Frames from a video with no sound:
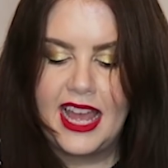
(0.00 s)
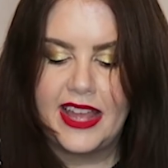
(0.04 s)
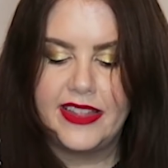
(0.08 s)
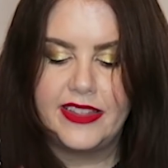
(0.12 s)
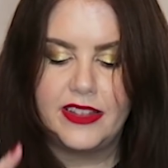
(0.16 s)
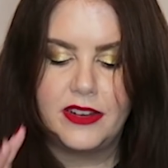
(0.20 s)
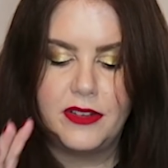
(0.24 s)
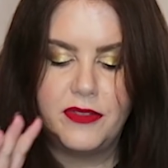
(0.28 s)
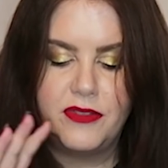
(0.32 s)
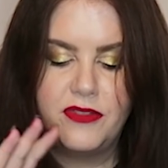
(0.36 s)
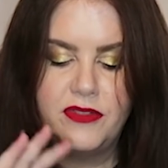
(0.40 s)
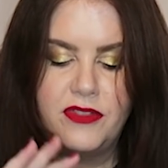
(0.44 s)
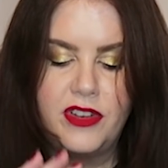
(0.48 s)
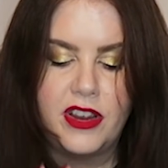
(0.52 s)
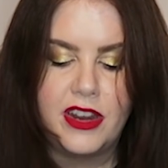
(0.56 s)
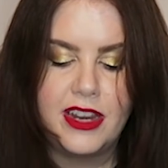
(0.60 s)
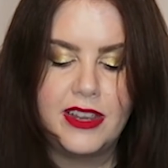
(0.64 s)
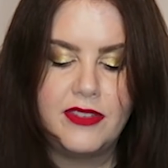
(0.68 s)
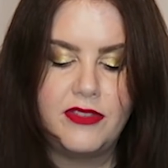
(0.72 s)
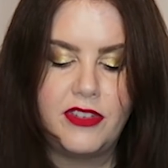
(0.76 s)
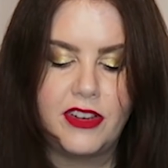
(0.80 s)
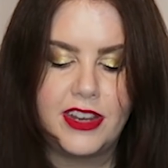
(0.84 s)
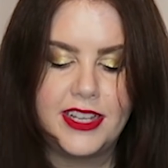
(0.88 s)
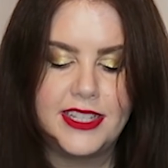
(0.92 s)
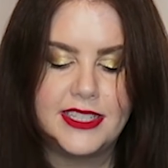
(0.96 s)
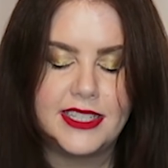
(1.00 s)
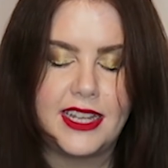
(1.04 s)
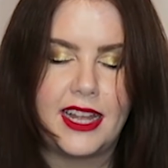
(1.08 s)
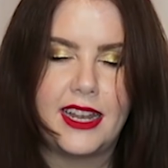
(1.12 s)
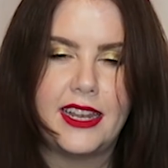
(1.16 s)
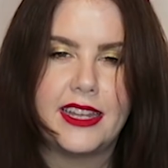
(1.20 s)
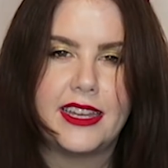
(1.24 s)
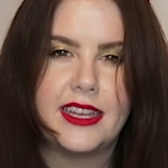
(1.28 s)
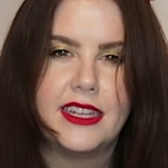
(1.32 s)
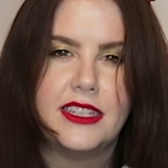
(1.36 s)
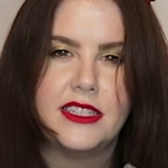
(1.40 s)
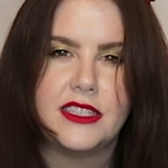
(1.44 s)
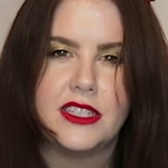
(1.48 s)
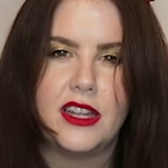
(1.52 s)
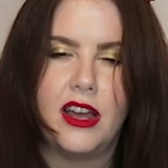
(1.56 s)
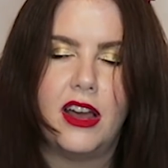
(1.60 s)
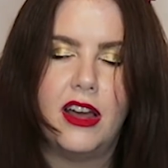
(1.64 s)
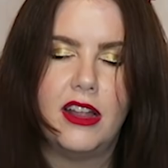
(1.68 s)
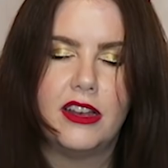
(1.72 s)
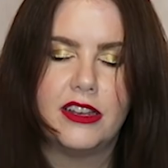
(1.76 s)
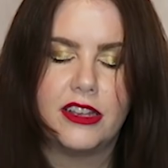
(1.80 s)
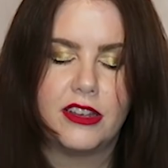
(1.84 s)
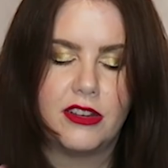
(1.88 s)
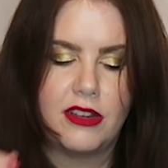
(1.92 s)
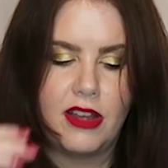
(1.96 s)
And then a very, very delicate
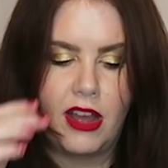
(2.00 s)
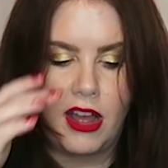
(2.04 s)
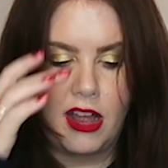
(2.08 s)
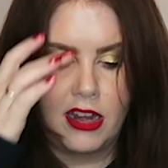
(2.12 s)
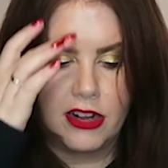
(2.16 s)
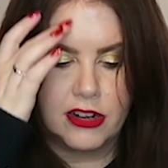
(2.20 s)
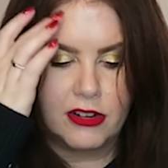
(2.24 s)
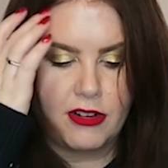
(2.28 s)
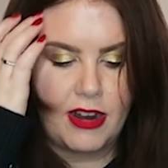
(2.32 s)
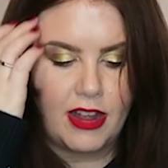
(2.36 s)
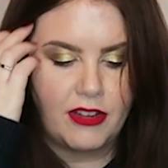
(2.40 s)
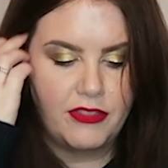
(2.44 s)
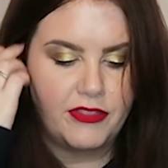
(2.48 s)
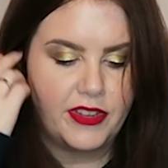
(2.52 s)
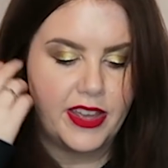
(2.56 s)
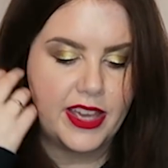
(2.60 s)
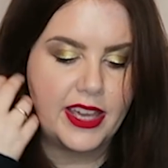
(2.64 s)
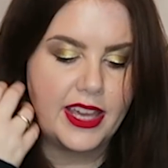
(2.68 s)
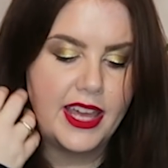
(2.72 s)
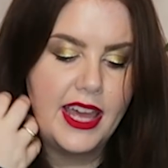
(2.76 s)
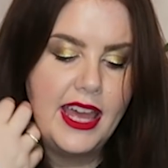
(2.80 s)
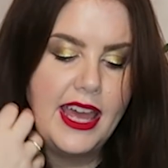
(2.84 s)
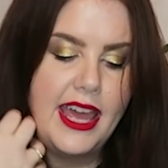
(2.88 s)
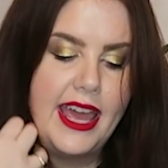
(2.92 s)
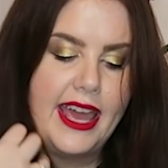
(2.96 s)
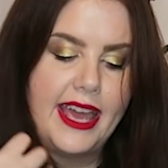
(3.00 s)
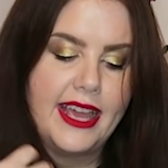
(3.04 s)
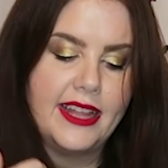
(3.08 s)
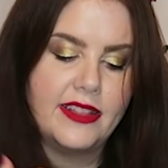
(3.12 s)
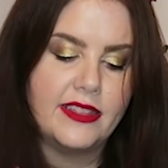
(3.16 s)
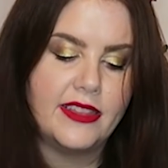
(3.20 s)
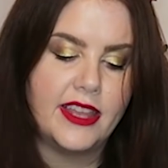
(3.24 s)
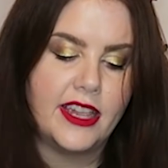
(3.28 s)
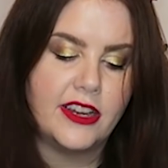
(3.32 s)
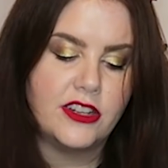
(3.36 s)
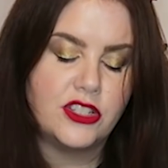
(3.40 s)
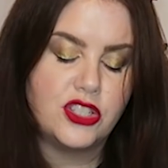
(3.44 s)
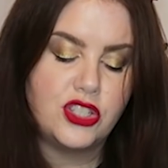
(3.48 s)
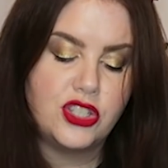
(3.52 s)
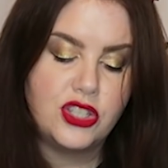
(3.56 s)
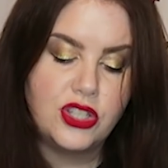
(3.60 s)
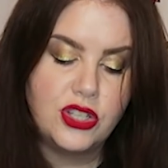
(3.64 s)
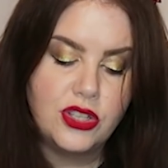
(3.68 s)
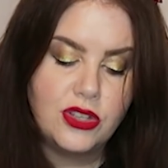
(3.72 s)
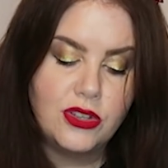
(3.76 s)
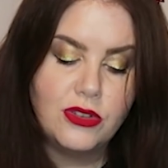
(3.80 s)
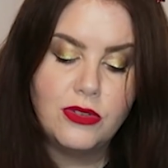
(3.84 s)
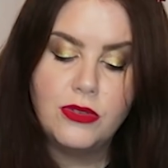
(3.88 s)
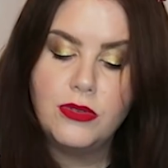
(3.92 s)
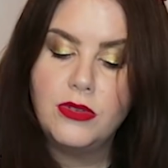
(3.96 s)
holographic in there
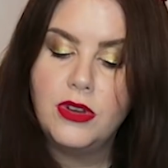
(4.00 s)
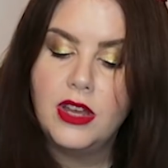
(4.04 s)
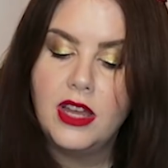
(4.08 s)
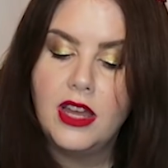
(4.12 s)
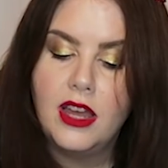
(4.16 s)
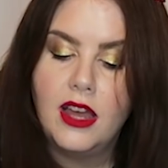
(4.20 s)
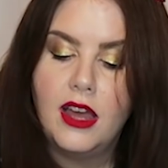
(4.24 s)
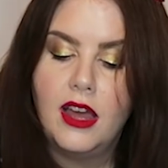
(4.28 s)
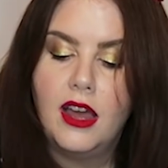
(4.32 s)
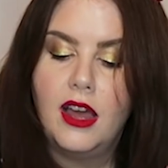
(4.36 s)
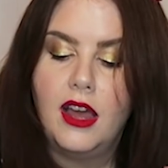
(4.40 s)
too.